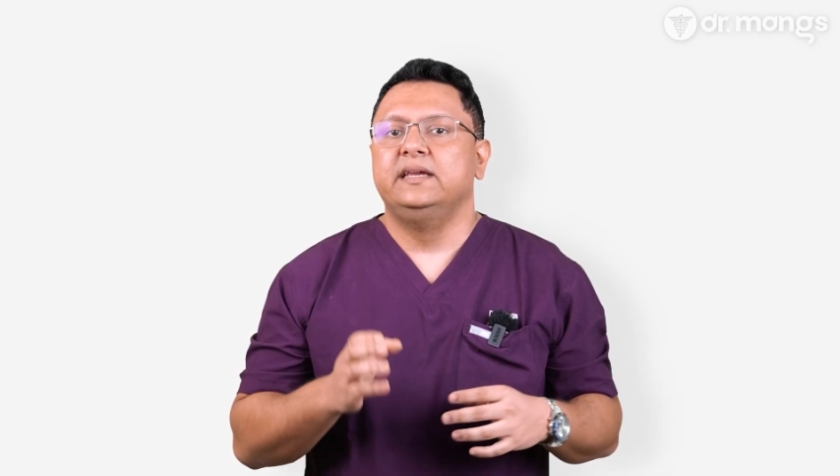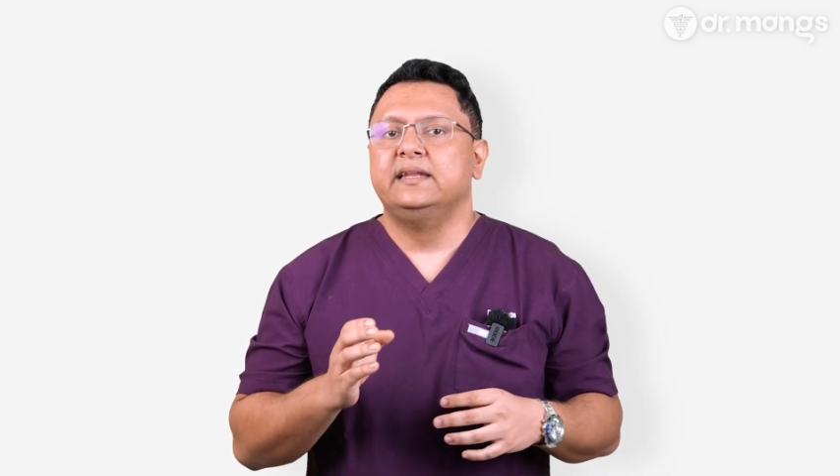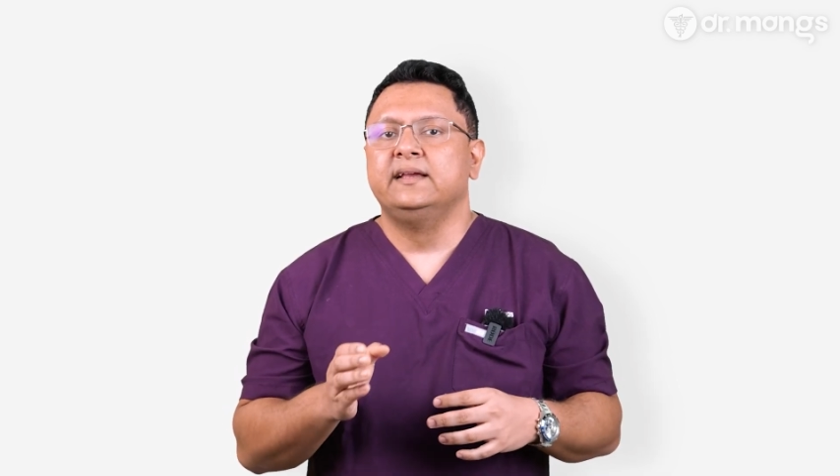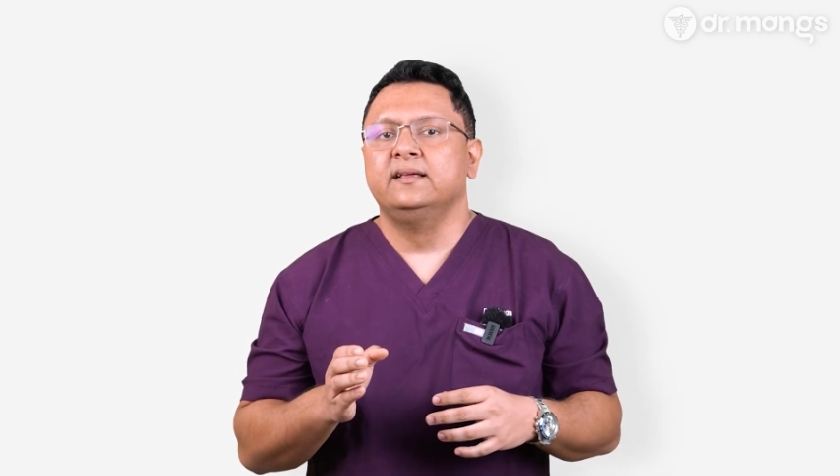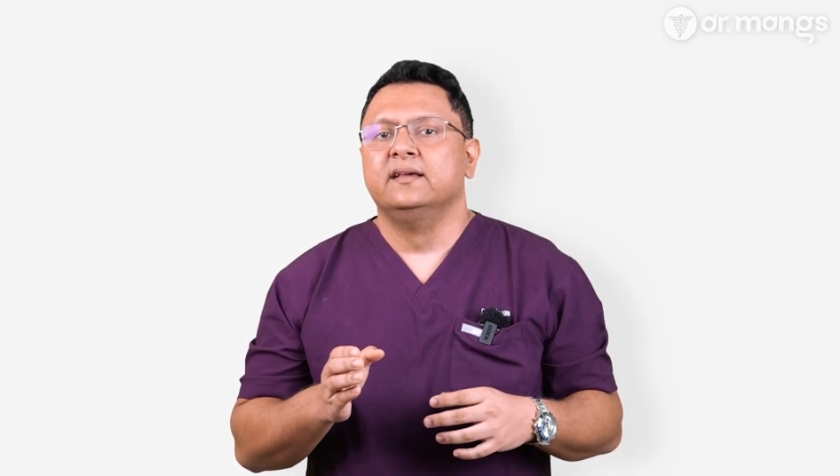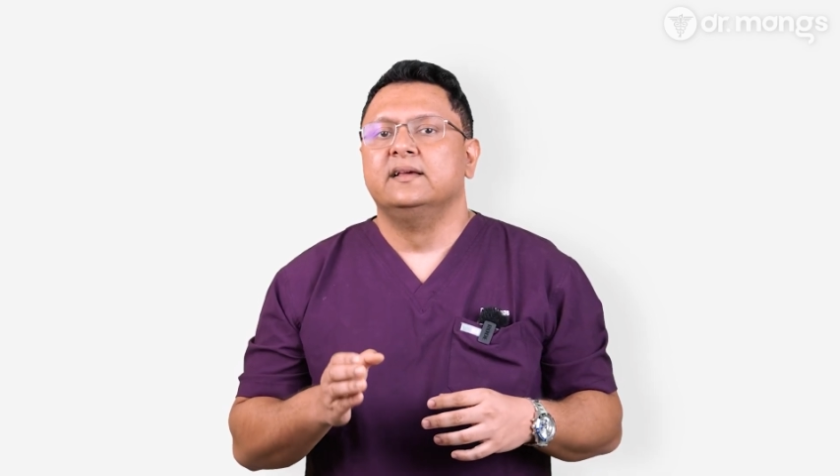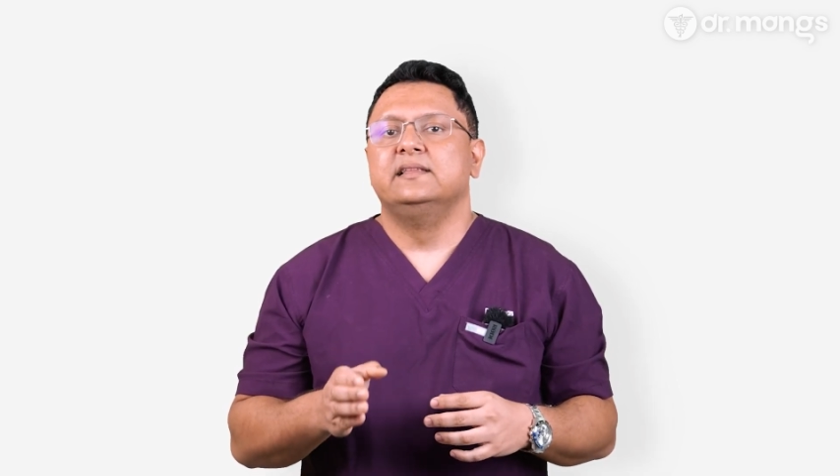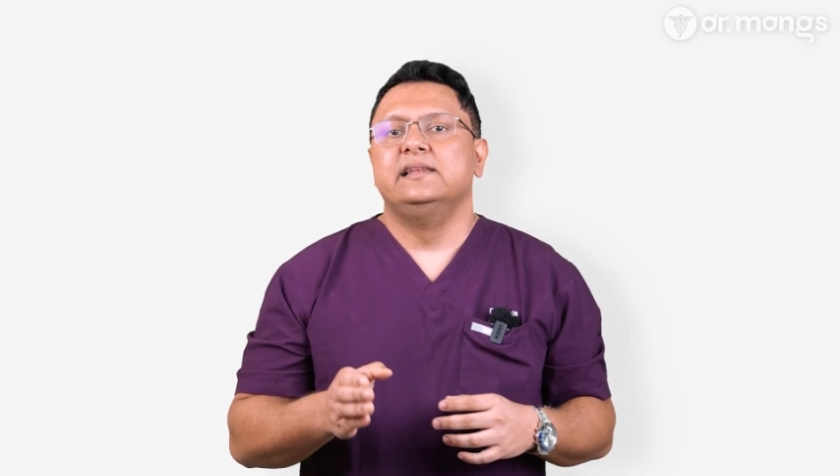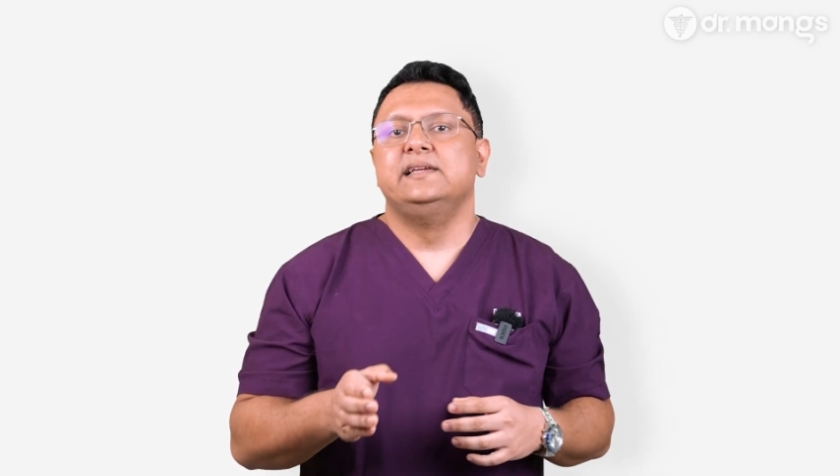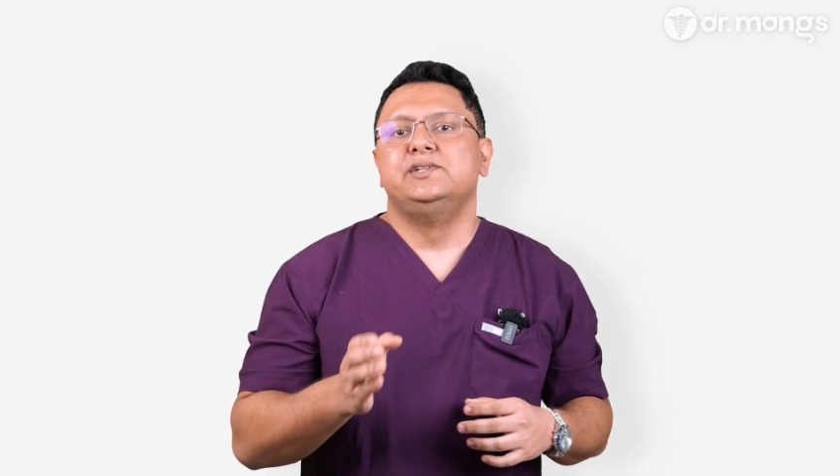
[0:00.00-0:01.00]
meaning
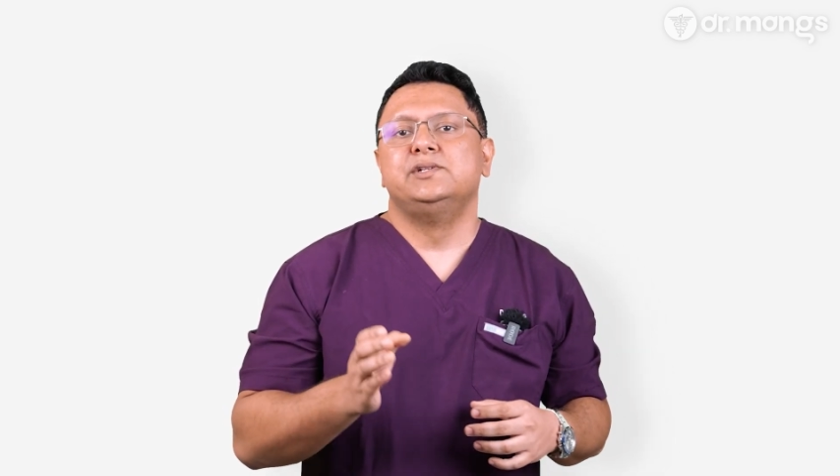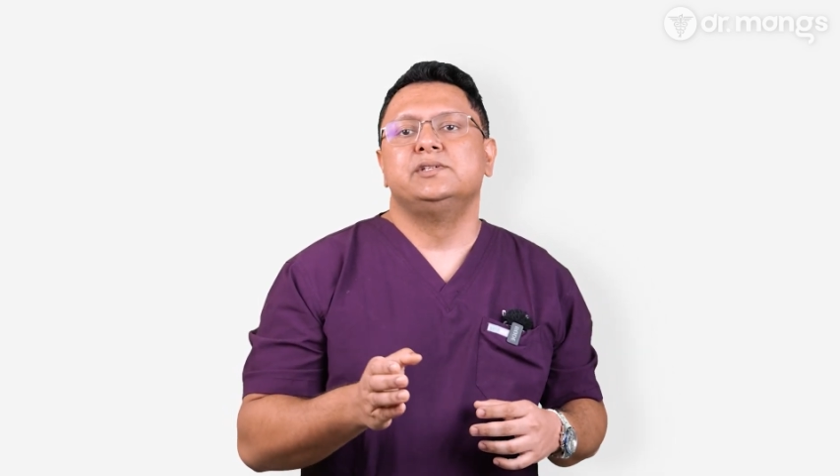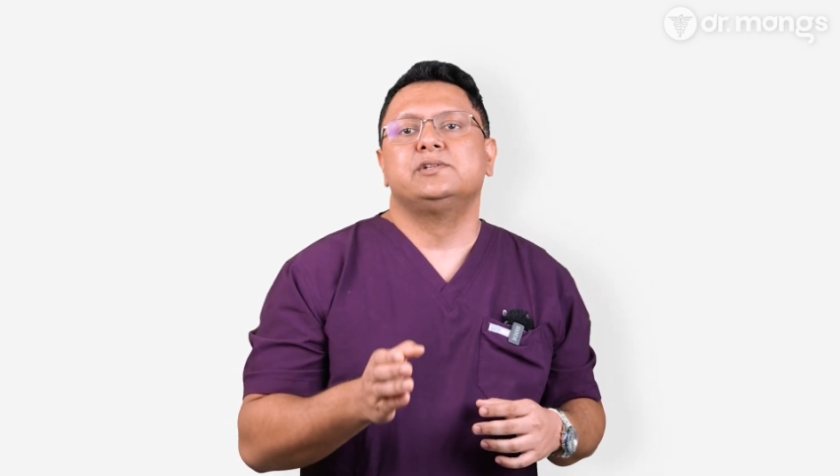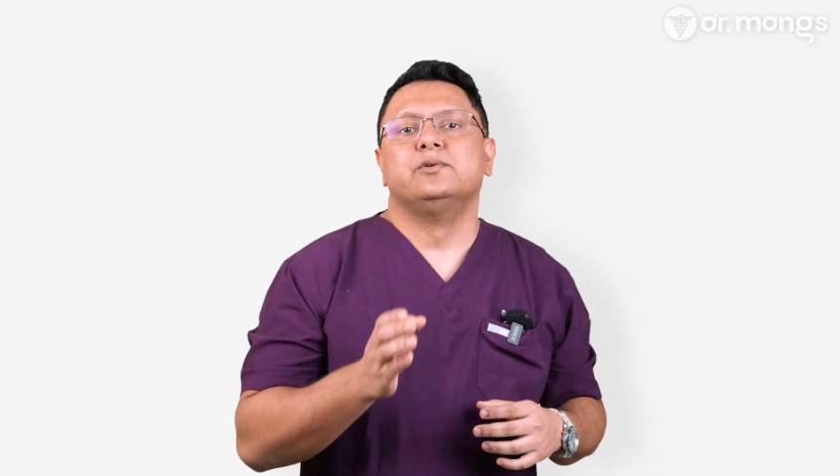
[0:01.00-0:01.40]
the lesions